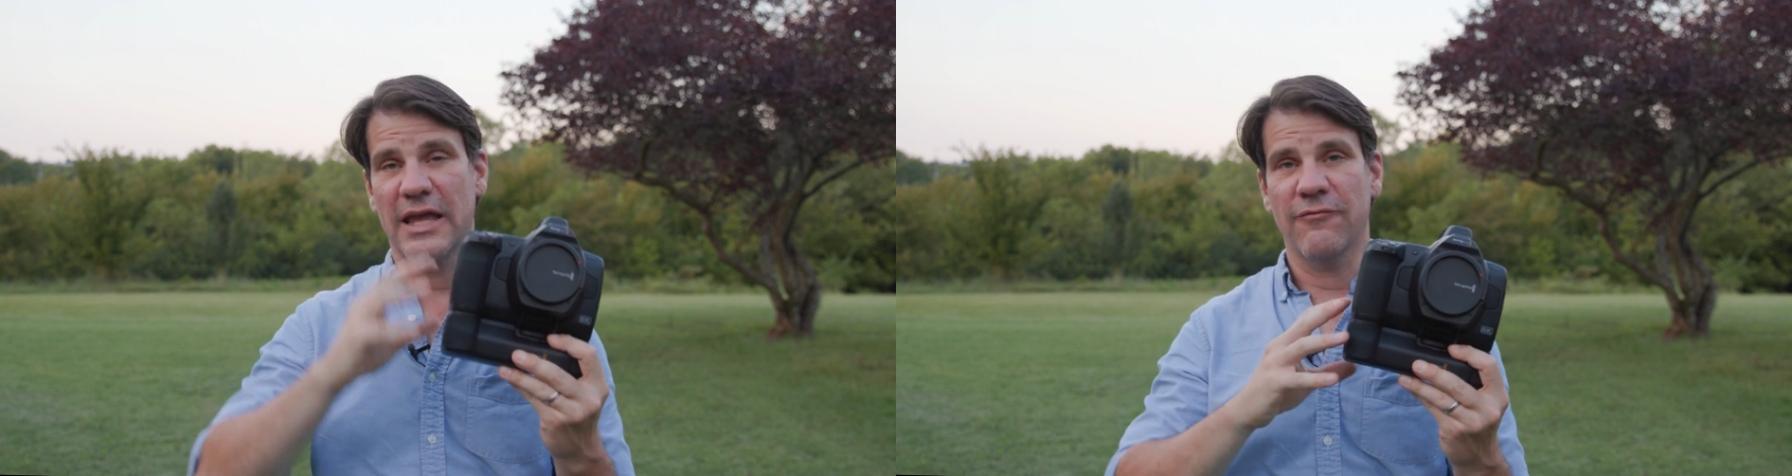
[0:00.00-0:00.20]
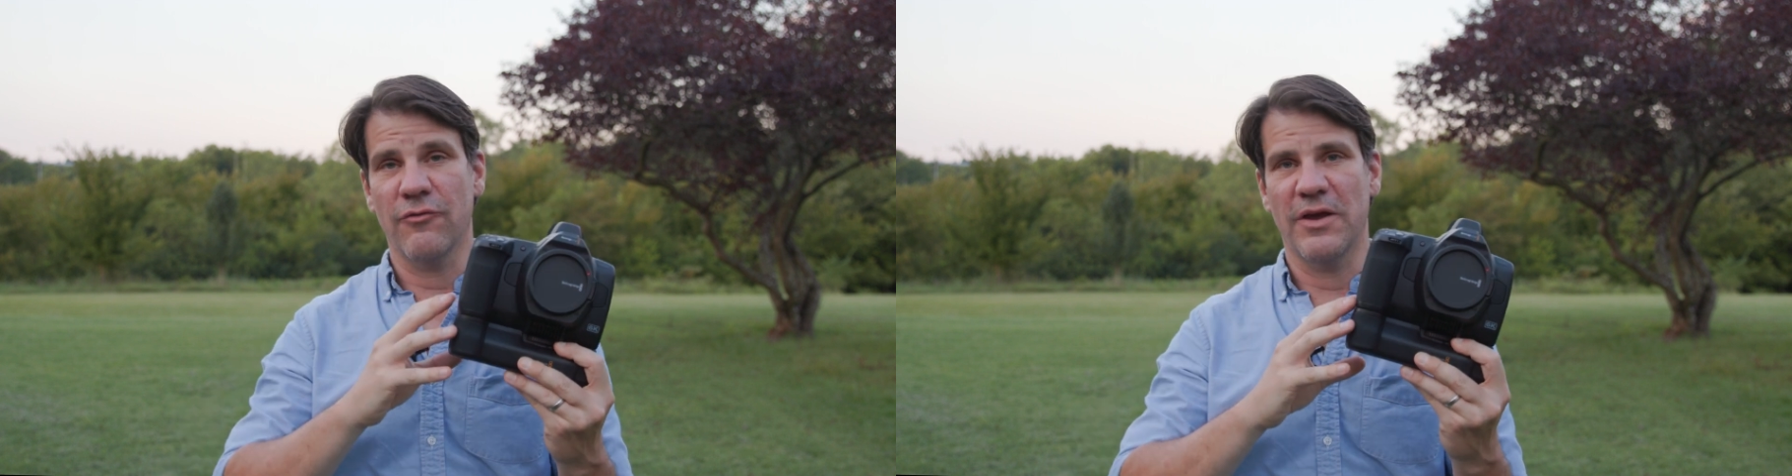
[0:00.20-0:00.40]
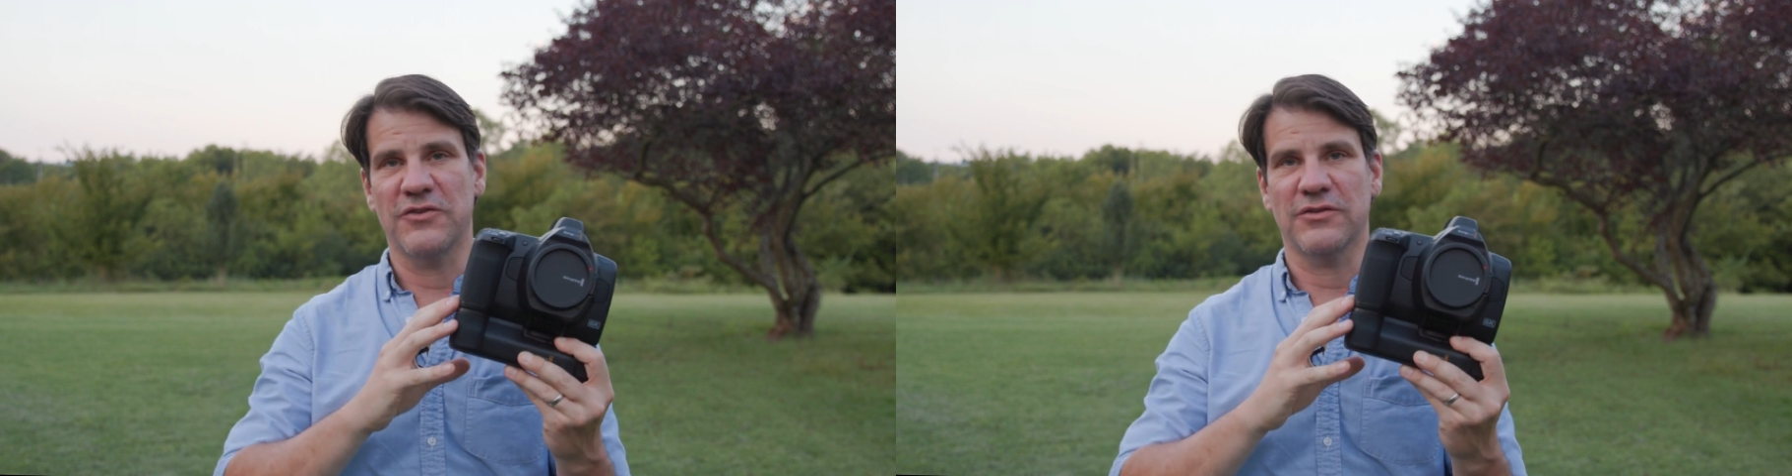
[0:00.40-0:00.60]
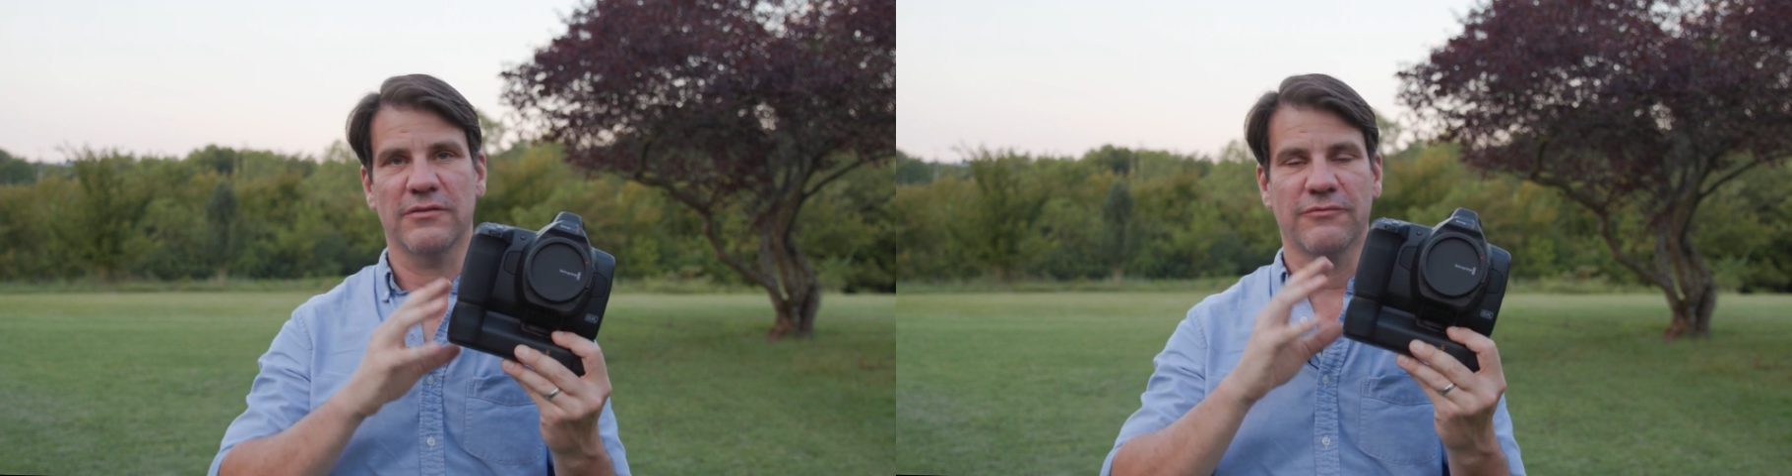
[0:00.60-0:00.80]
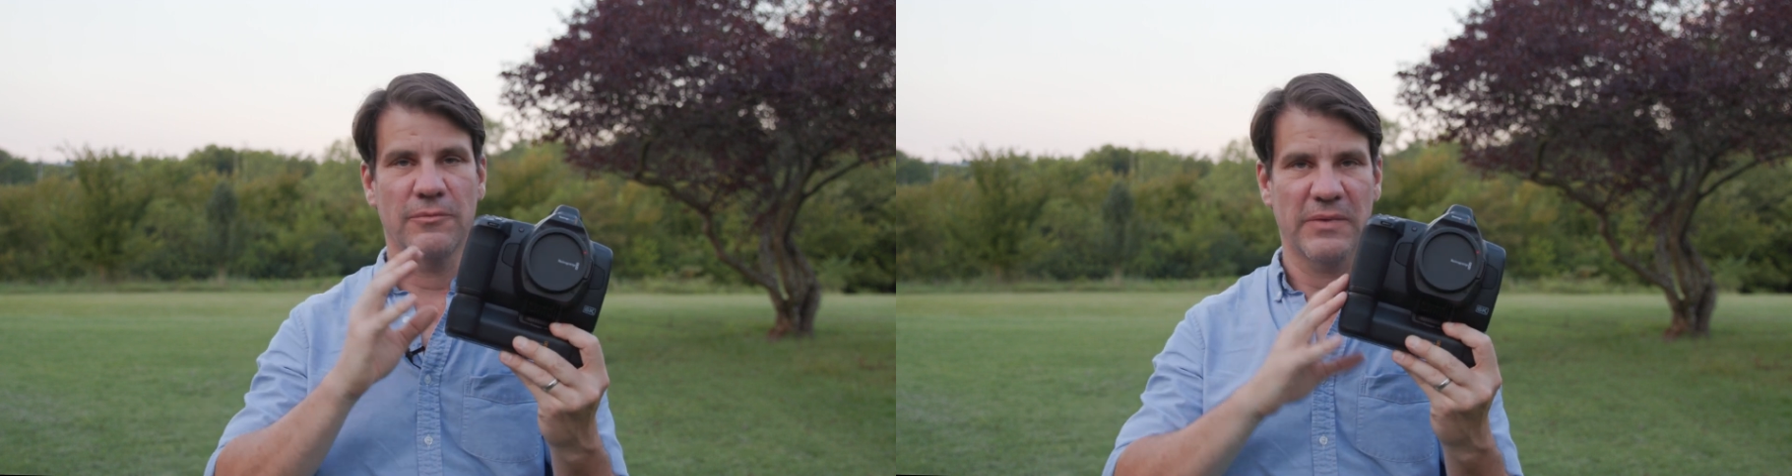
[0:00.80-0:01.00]

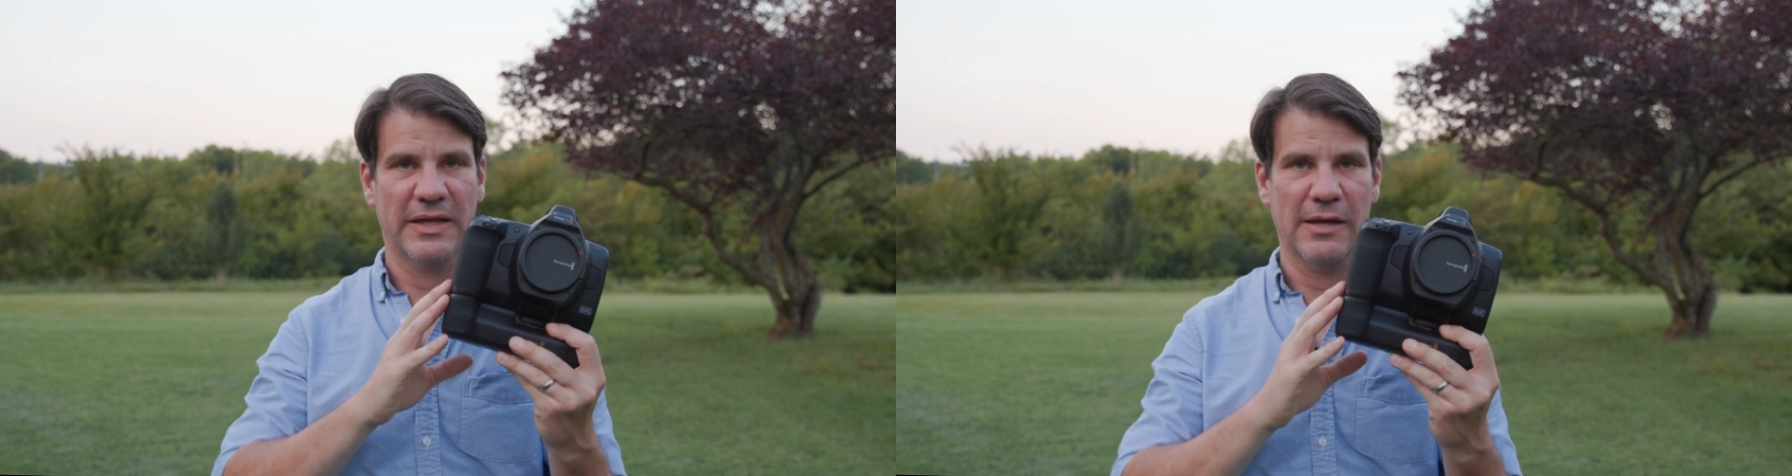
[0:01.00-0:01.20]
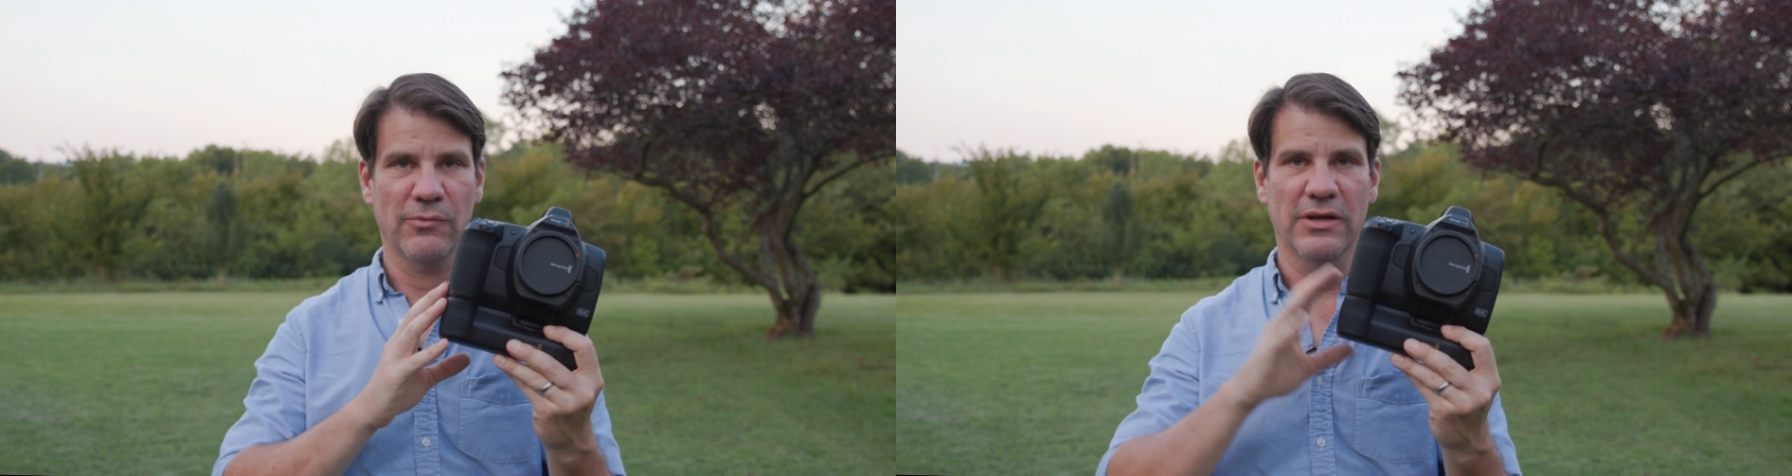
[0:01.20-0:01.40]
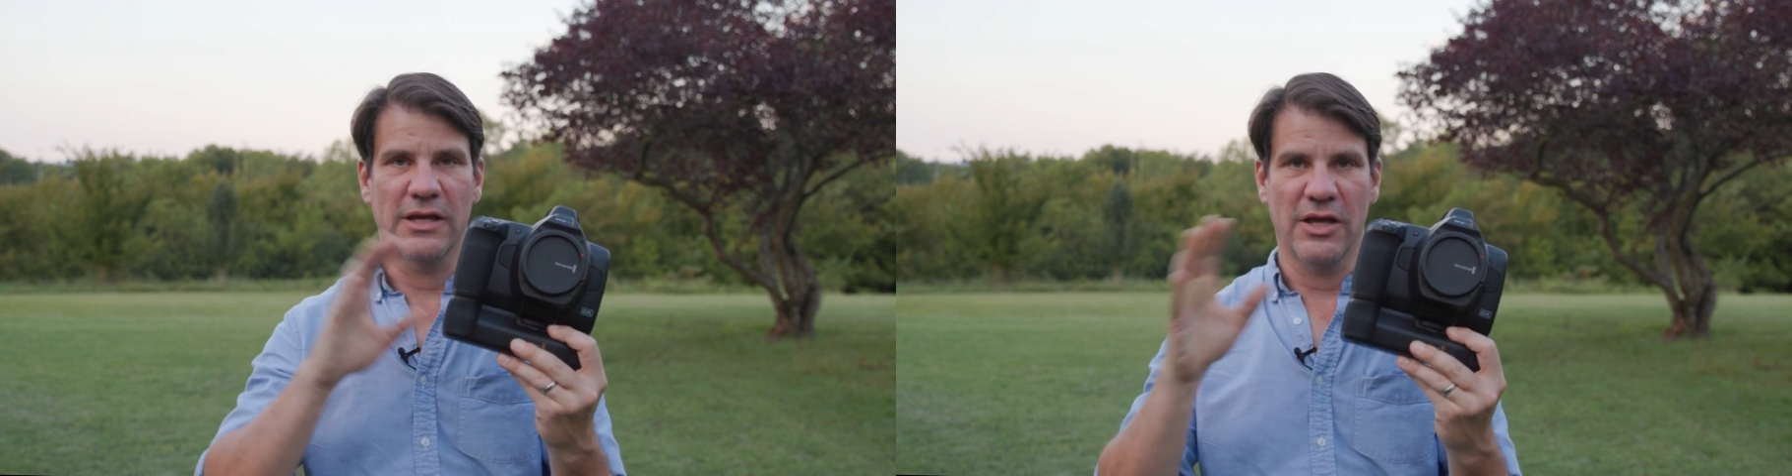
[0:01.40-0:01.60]
information from the camera